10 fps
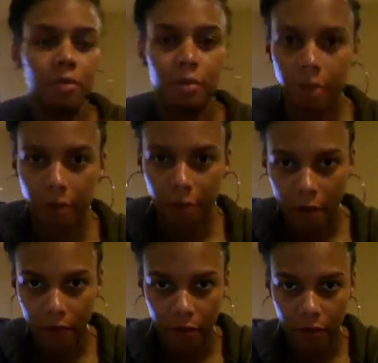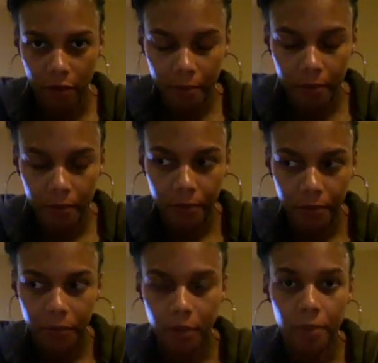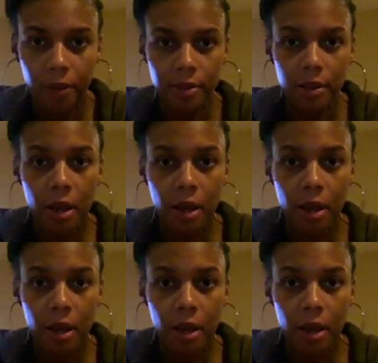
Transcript: took her off of the bus.